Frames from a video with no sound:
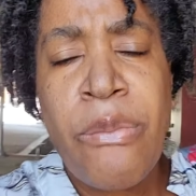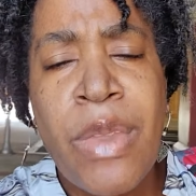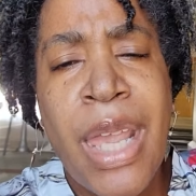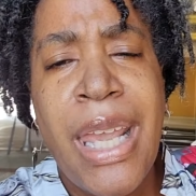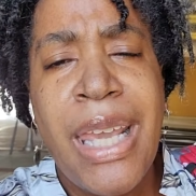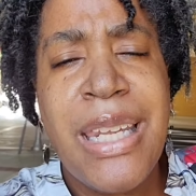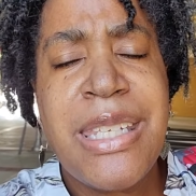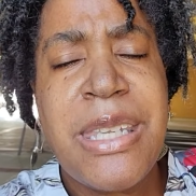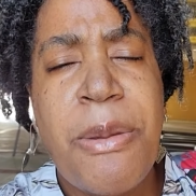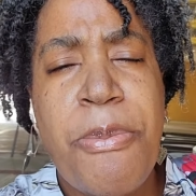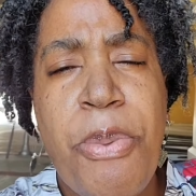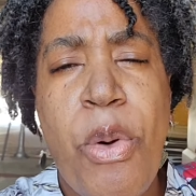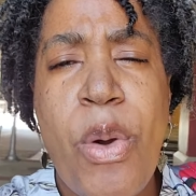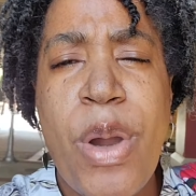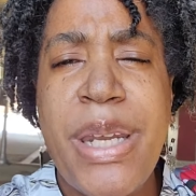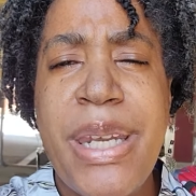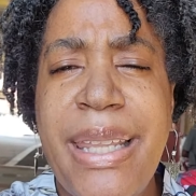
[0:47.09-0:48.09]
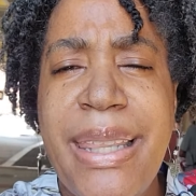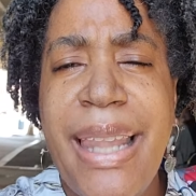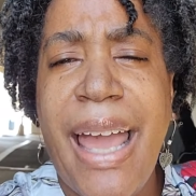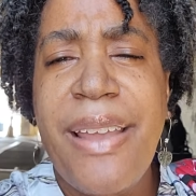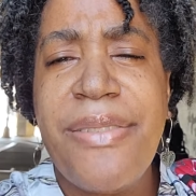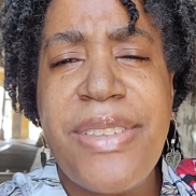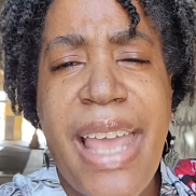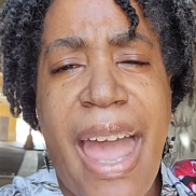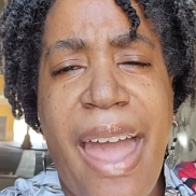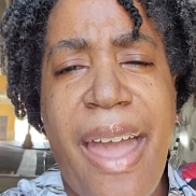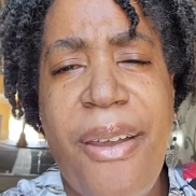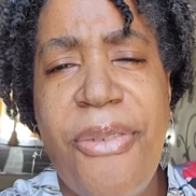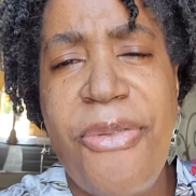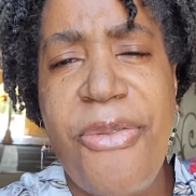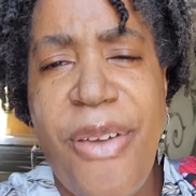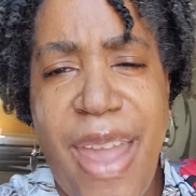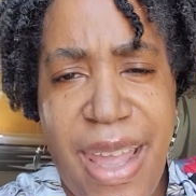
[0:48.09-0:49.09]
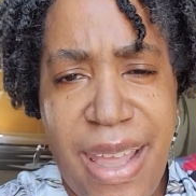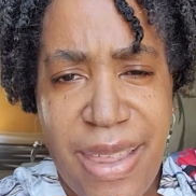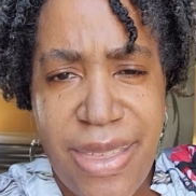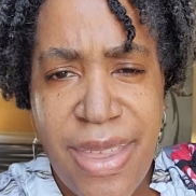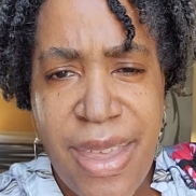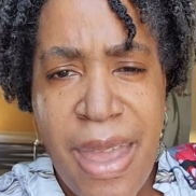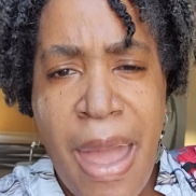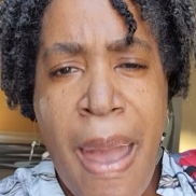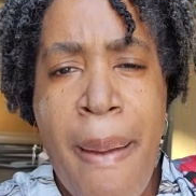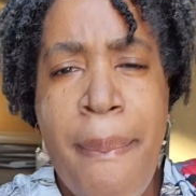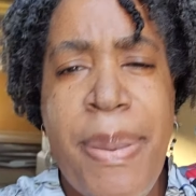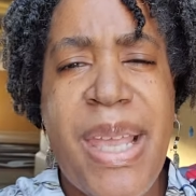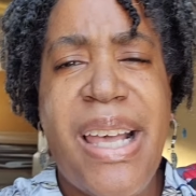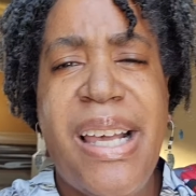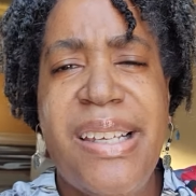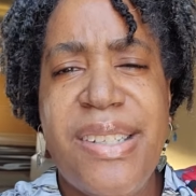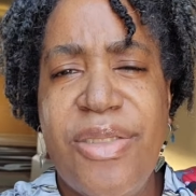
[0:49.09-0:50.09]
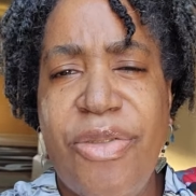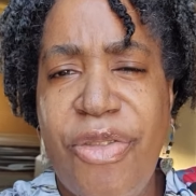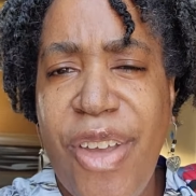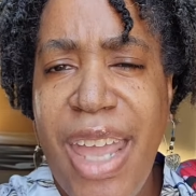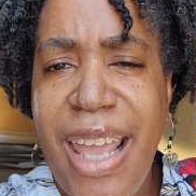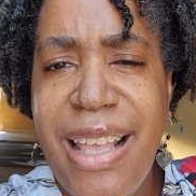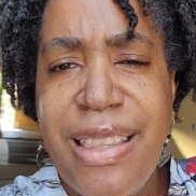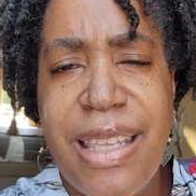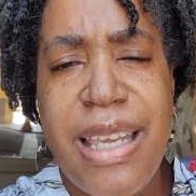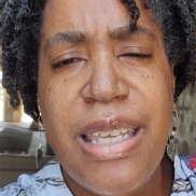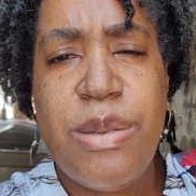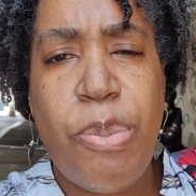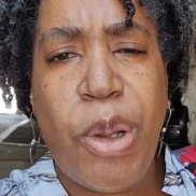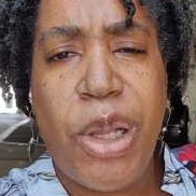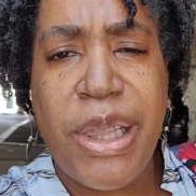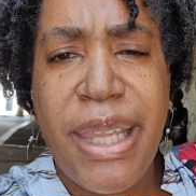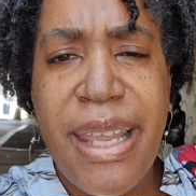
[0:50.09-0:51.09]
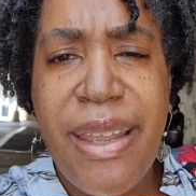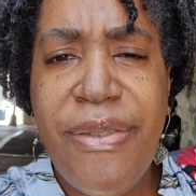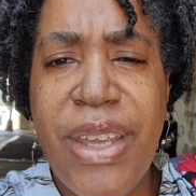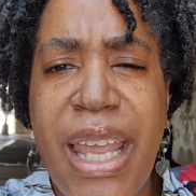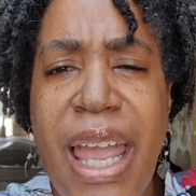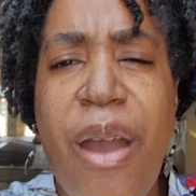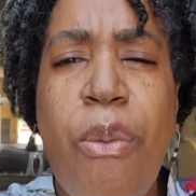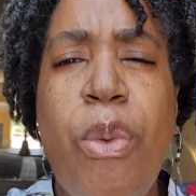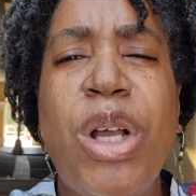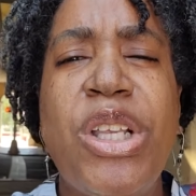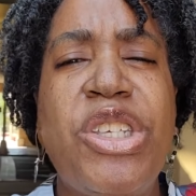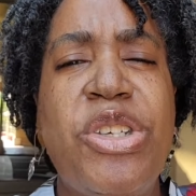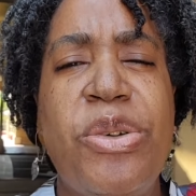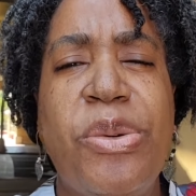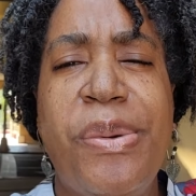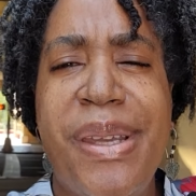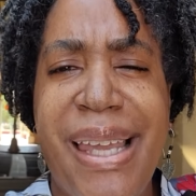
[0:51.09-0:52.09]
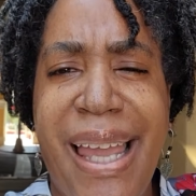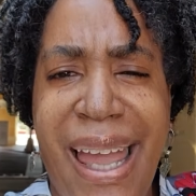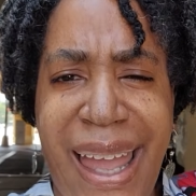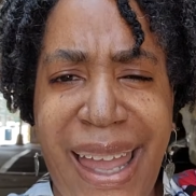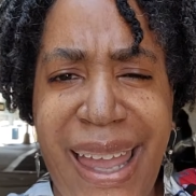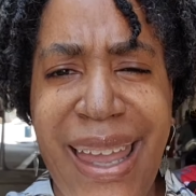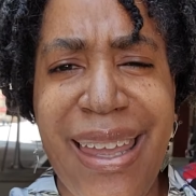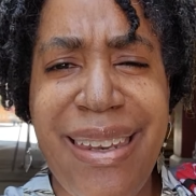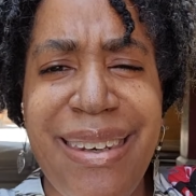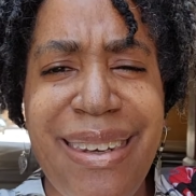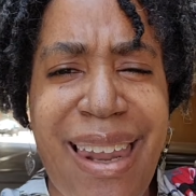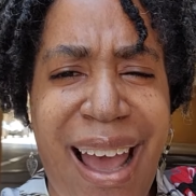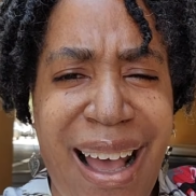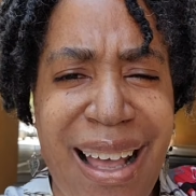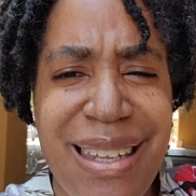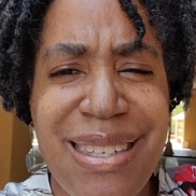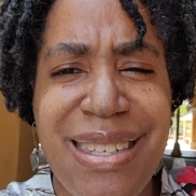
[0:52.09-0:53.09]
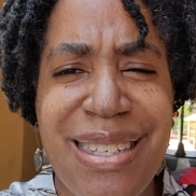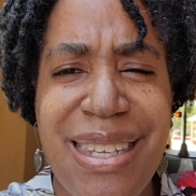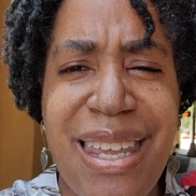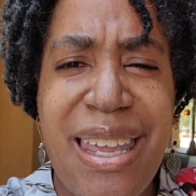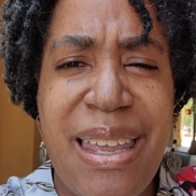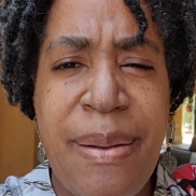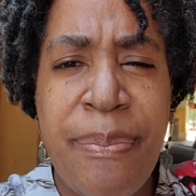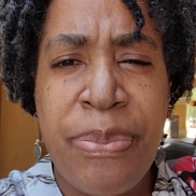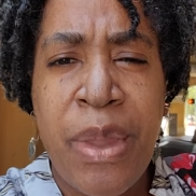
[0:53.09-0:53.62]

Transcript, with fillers: It is important in life to have faith because faith is believing in what you cannot see.